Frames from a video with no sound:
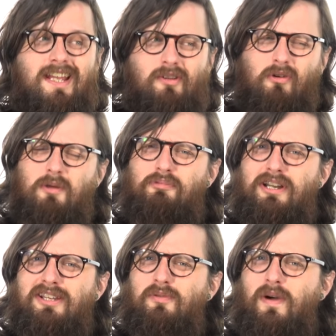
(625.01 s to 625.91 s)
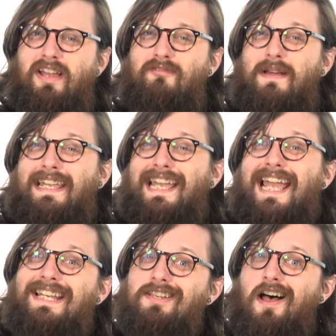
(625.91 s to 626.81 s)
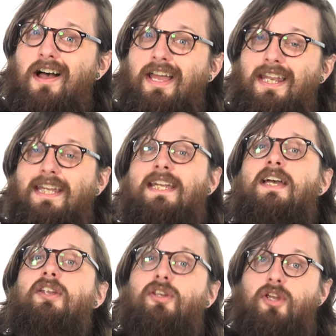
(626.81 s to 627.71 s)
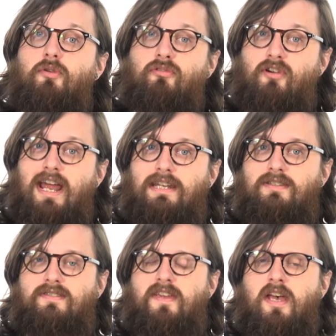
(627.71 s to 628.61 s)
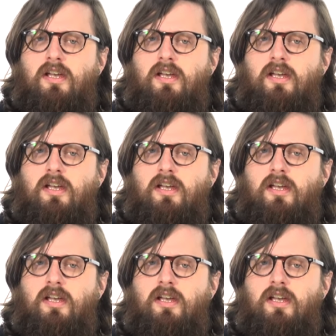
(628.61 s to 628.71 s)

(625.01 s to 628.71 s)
they're all a pretty good way of making entirely new friends.